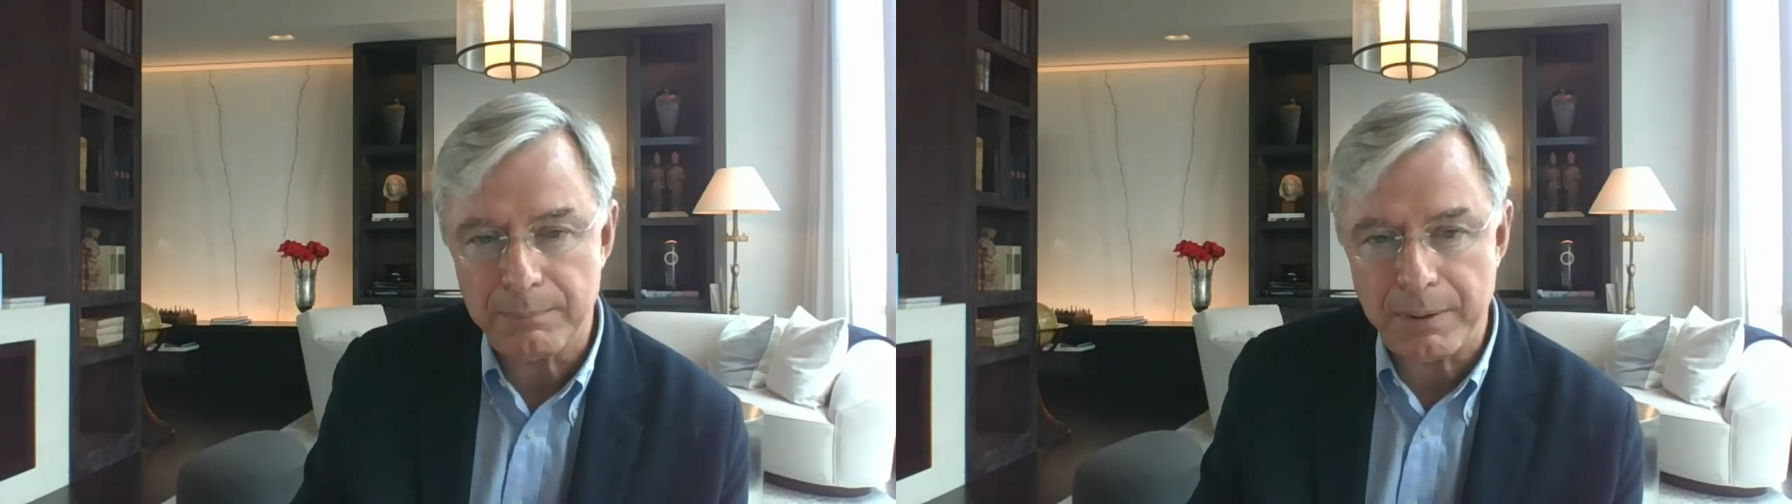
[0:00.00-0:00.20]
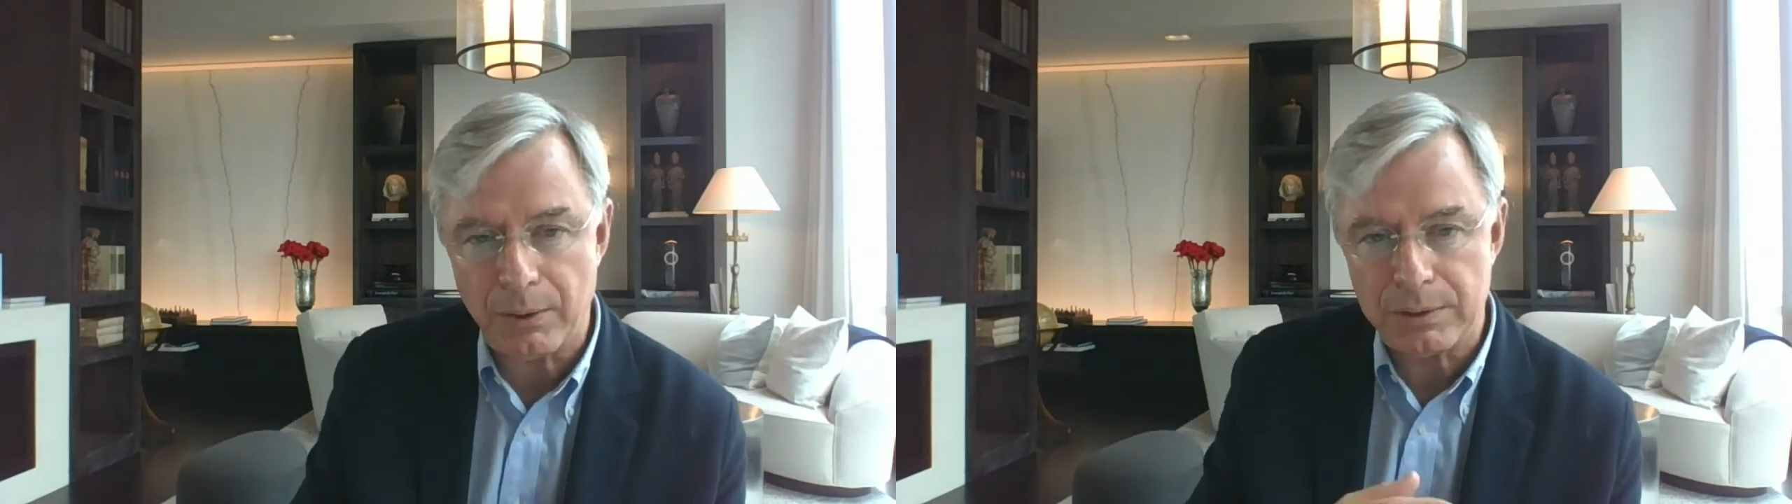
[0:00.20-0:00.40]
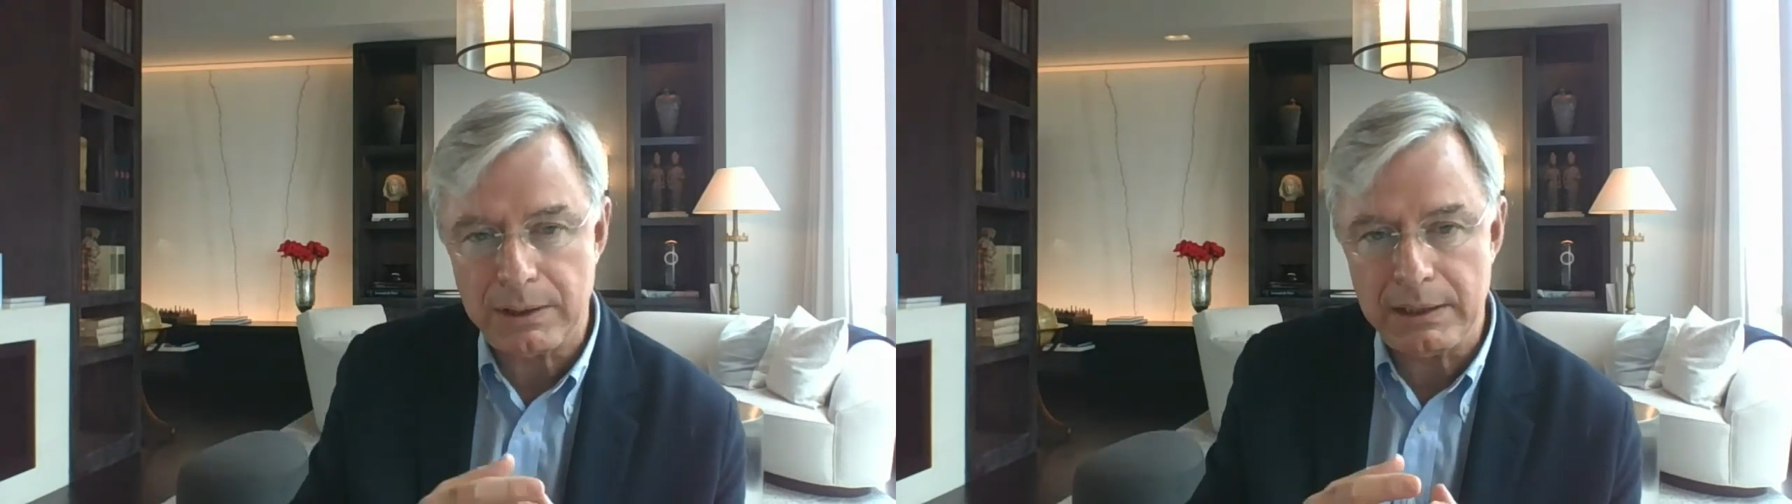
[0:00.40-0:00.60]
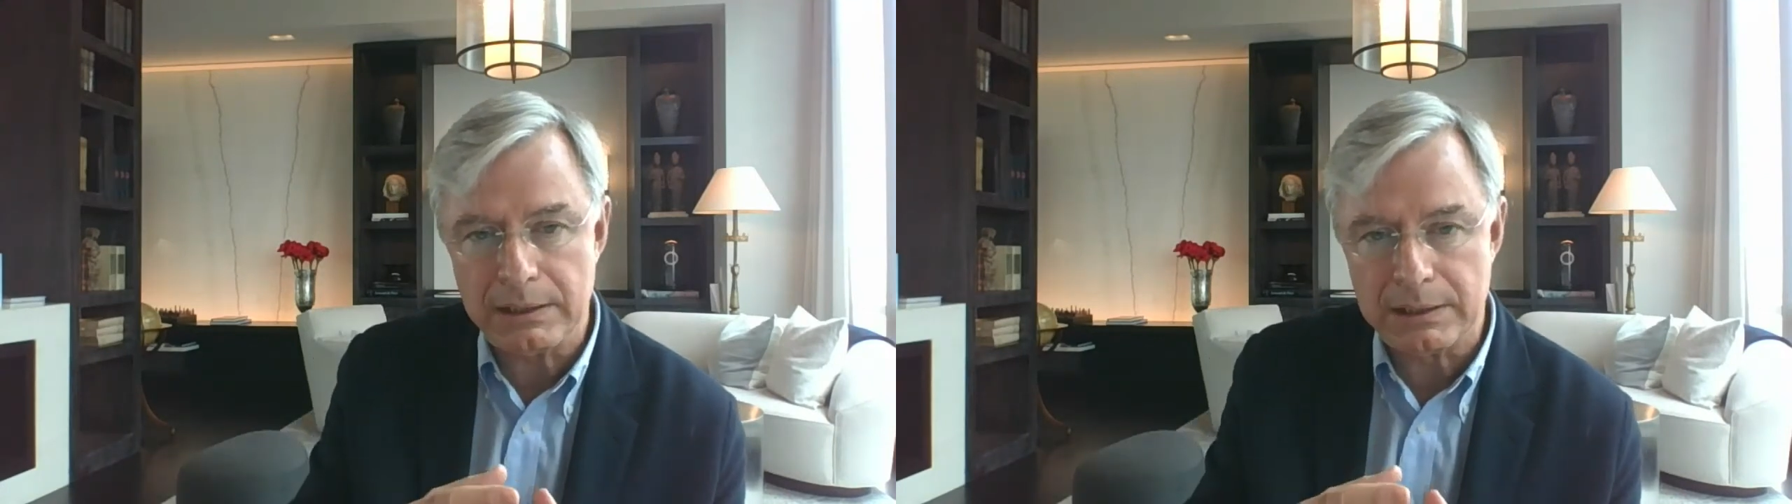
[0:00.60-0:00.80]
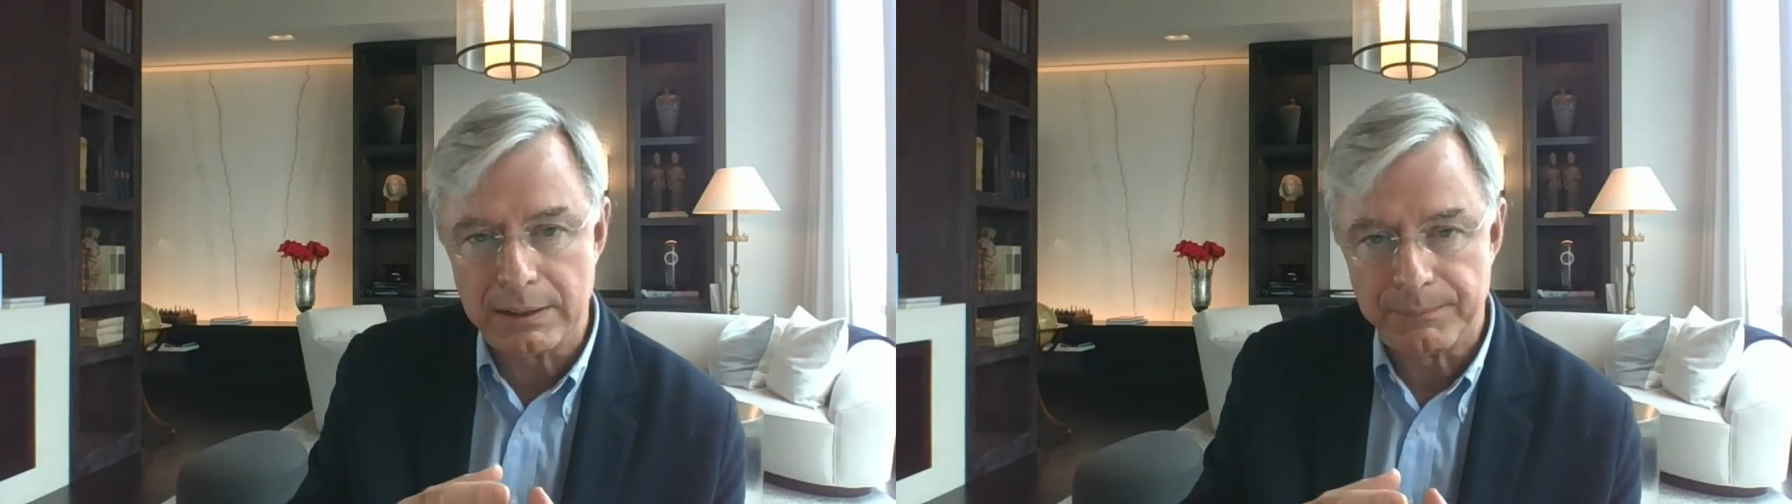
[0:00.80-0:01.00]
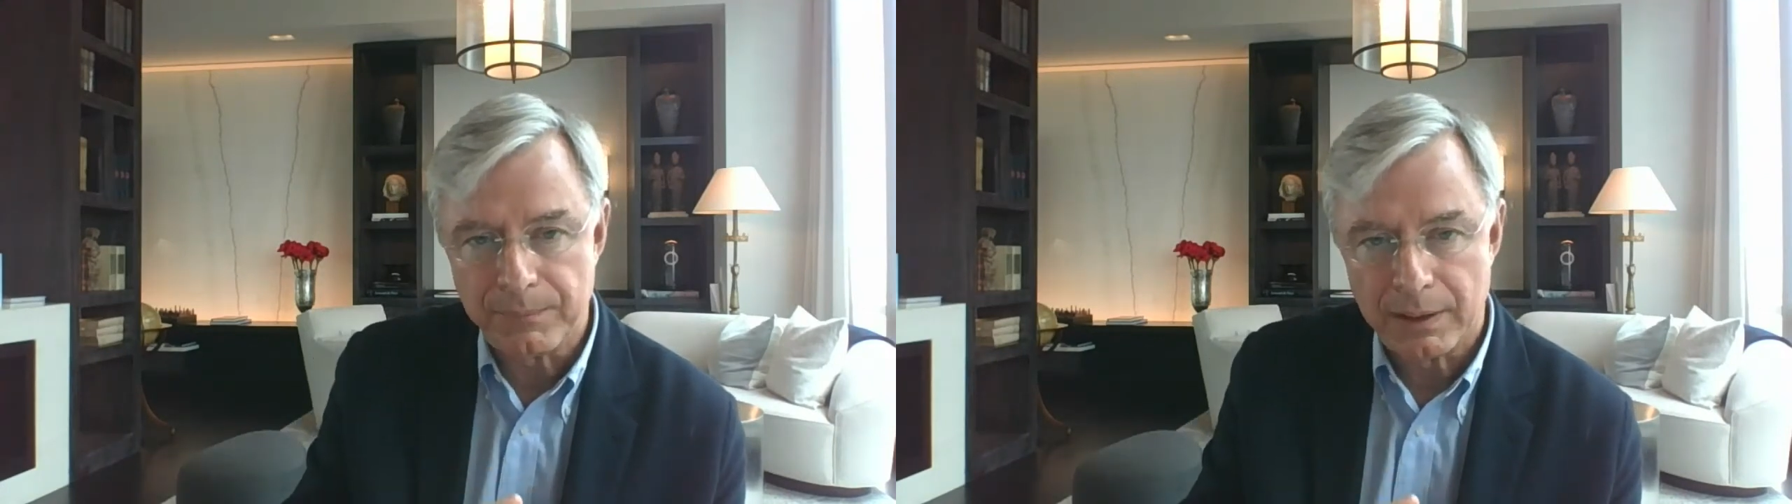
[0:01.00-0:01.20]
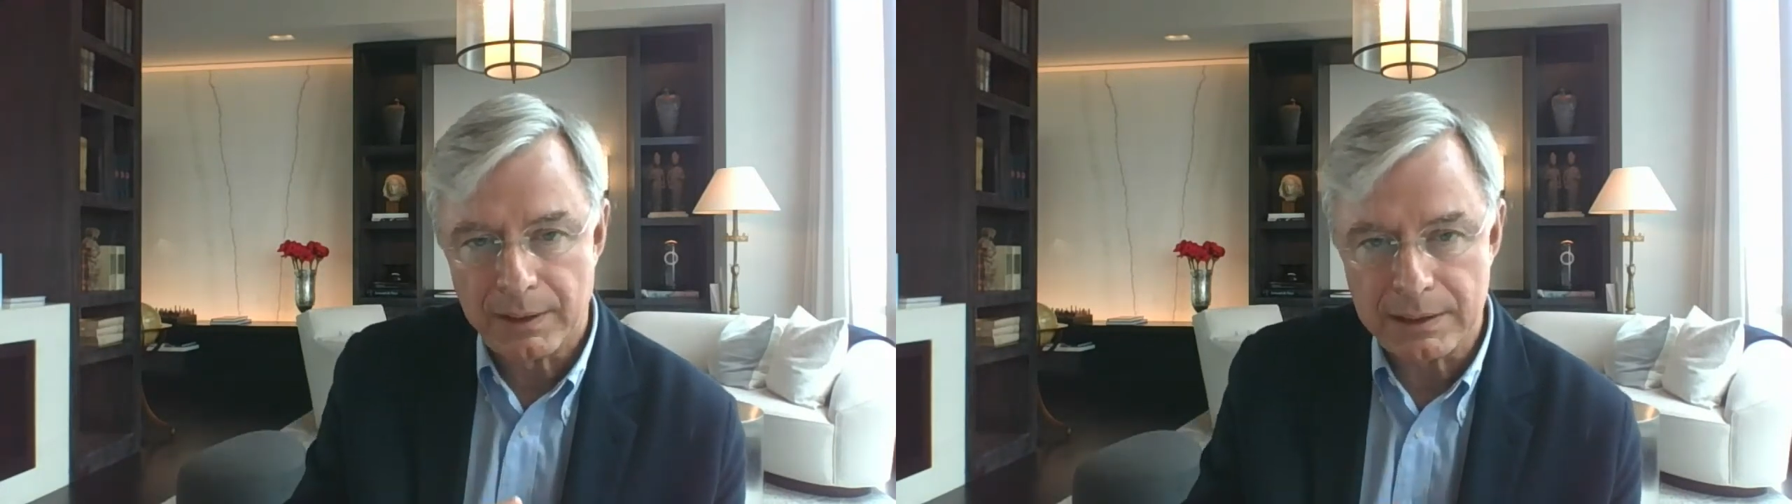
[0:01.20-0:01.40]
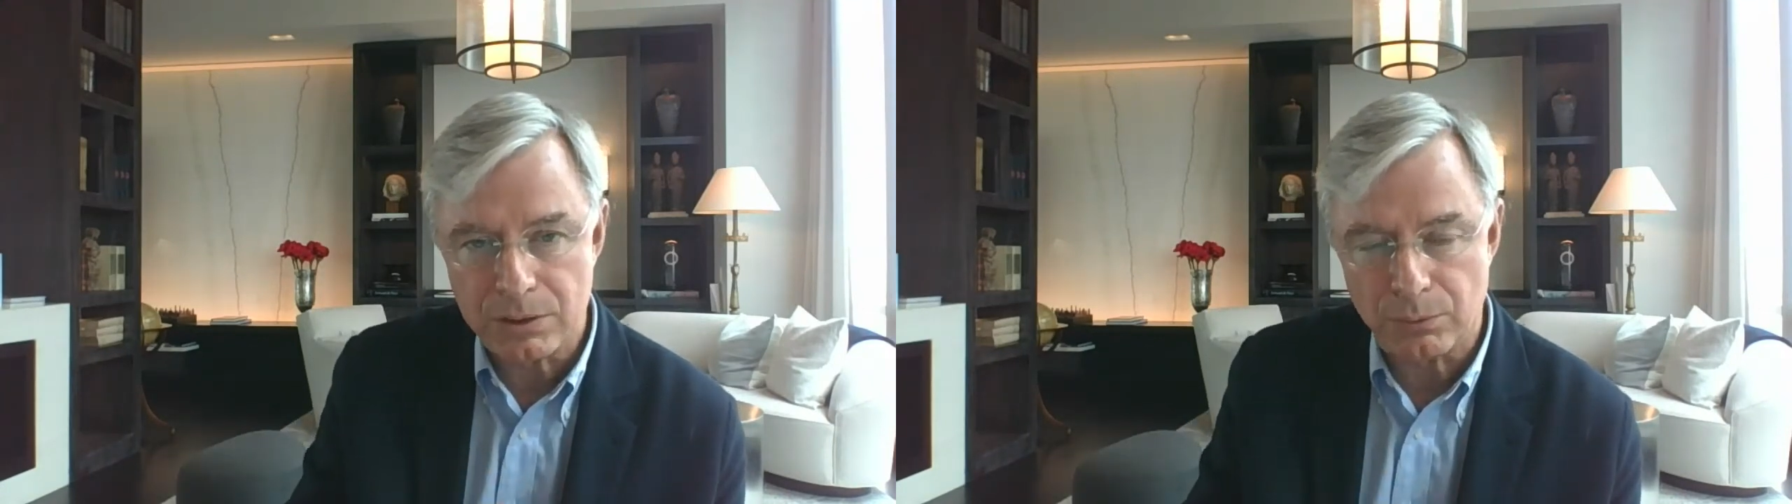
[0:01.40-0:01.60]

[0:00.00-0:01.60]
think about this